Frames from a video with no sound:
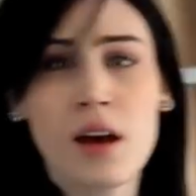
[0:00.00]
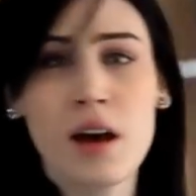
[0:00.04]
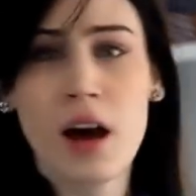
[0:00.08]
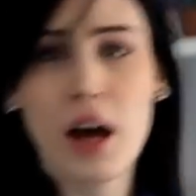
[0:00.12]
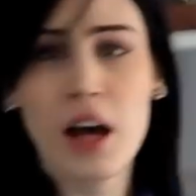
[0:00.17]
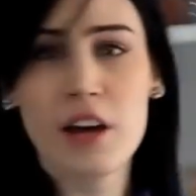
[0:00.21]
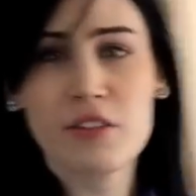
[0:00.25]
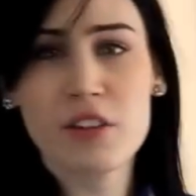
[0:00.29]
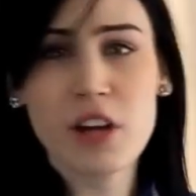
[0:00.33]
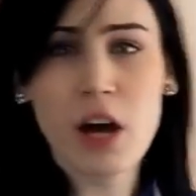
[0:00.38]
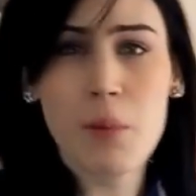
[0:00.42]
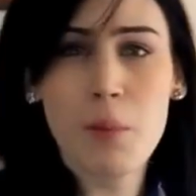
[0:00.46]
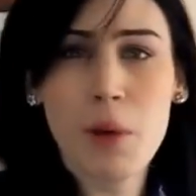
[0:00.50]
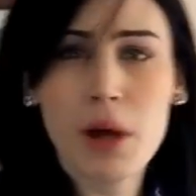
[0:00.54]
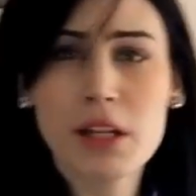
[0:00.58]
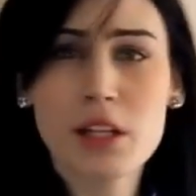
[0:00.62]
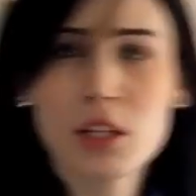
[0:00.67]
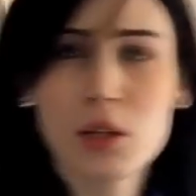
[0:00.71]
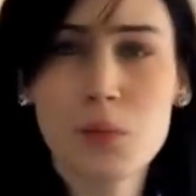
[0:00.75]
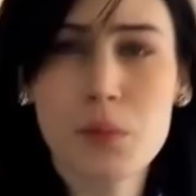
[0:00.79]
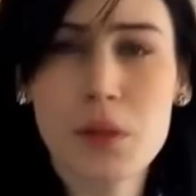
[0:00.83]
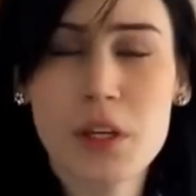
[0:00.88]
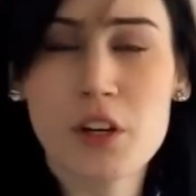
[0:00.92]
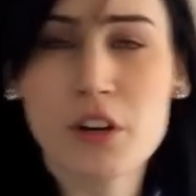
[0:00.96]
I've got my
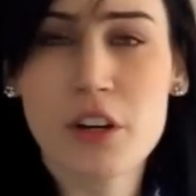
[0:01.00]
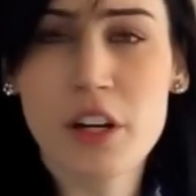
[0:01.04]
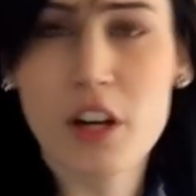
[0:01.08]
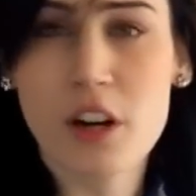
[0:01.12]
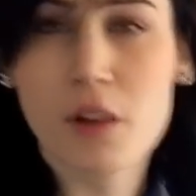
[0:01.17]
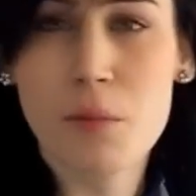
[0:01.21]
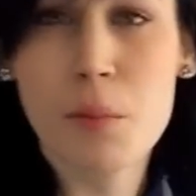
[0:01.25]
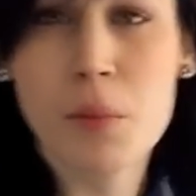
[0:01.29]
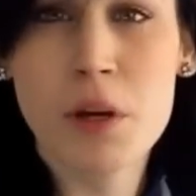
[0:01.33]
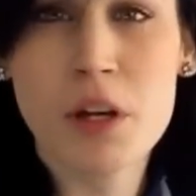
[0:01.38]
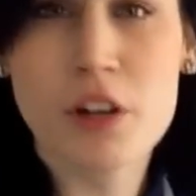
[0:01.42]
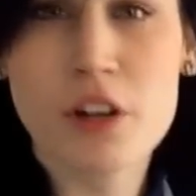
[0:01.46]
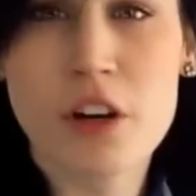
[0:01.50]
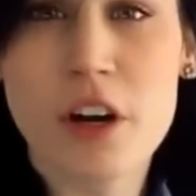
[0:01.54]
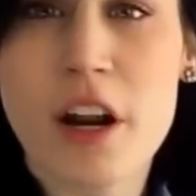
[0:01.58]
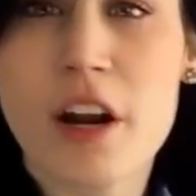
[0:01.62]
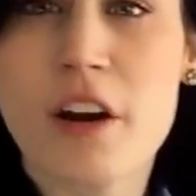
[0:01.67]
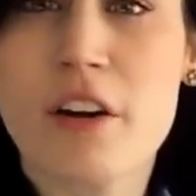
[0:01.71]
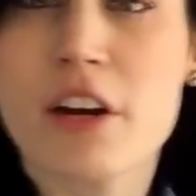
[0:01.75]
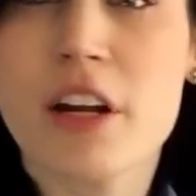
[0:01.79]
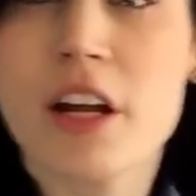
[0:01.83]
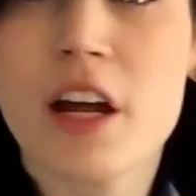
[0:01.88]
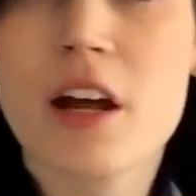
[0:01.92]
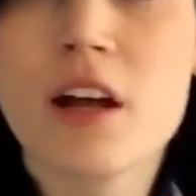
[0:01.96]
little mirror
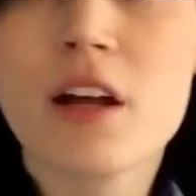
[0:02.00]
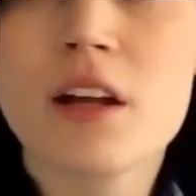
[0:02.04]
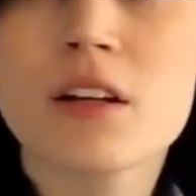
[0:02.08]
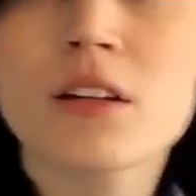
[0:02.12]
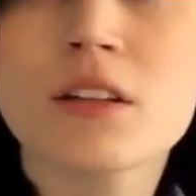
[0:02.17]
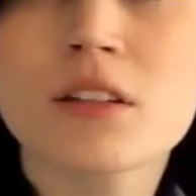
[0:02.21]
area,